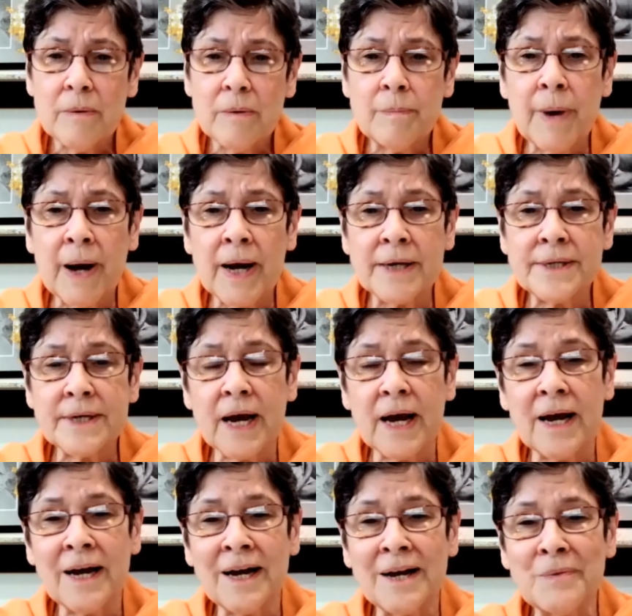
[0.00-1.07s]
But
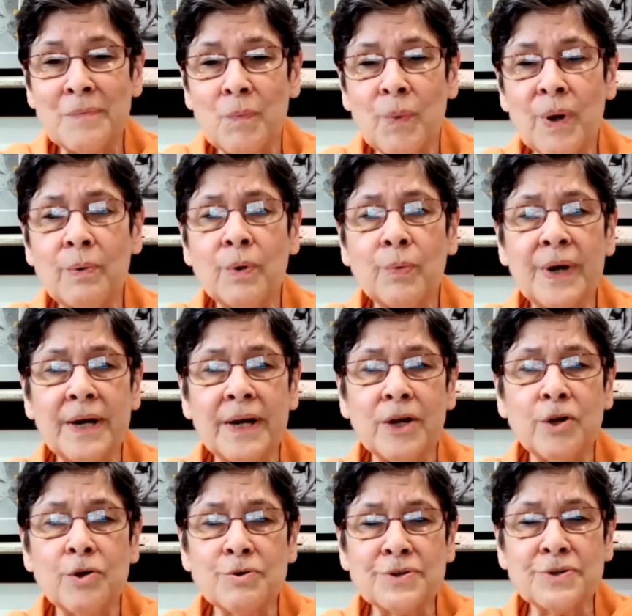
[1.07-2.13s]
we were reading
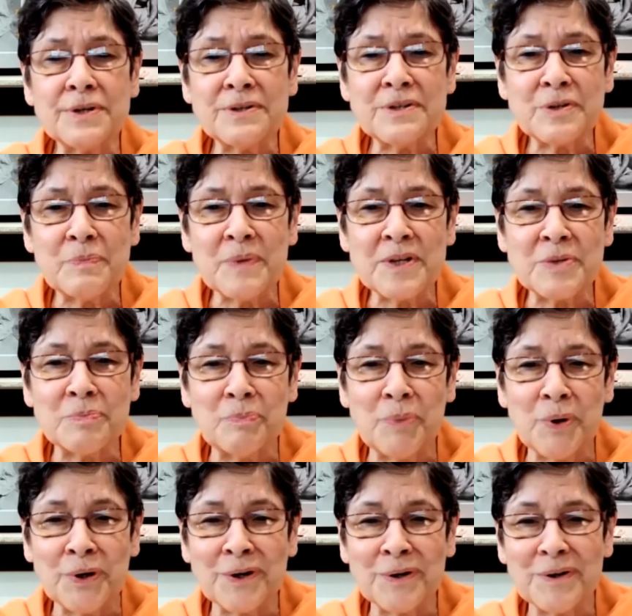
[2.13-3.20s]
Houston Smith's
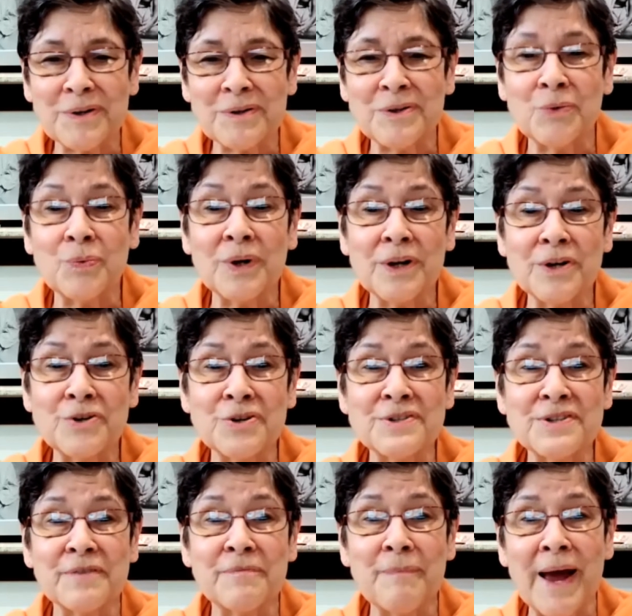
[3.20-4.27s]
book, The
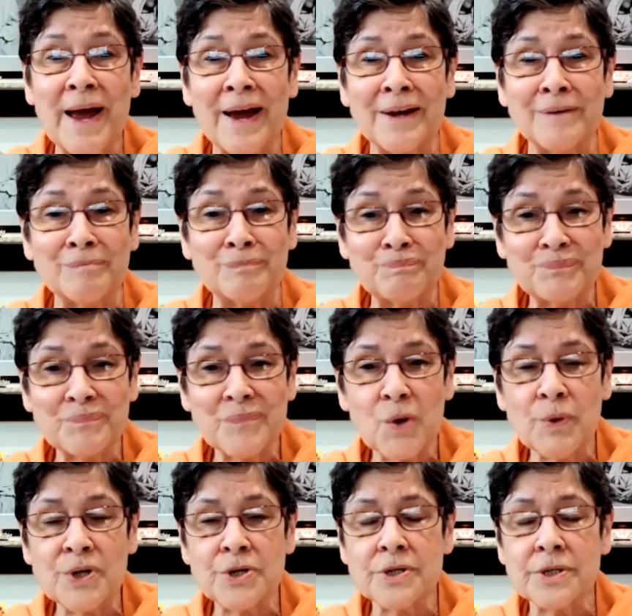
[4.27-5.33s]
Religions of Man,
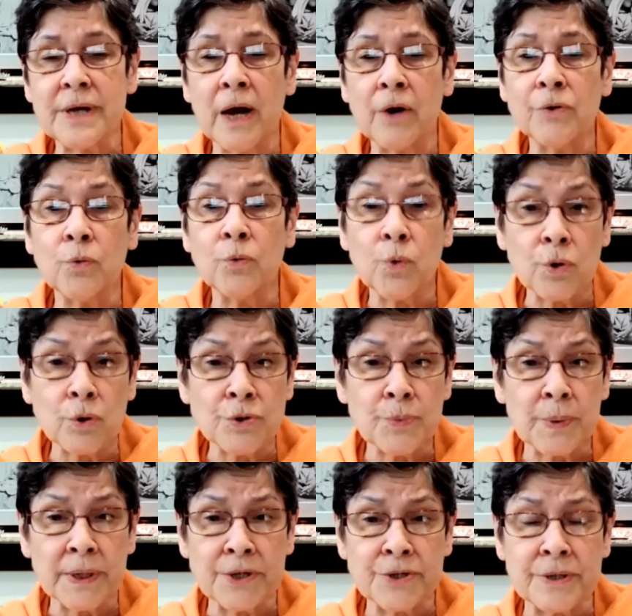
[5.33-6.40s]
which is now the world's
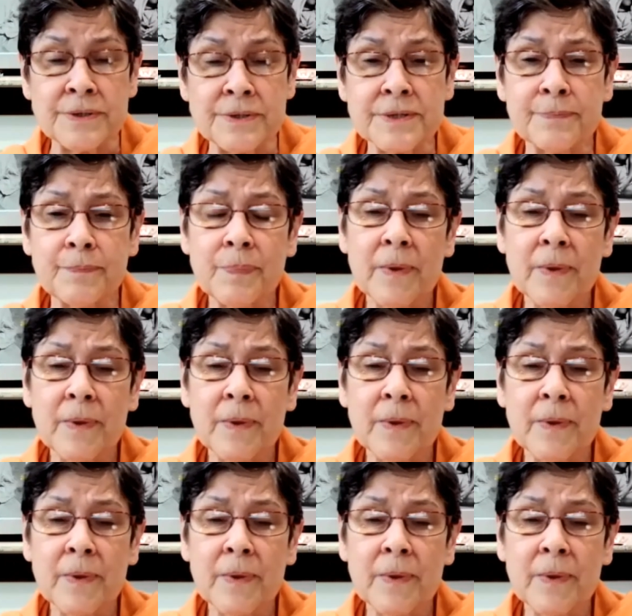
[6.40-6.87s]
religions.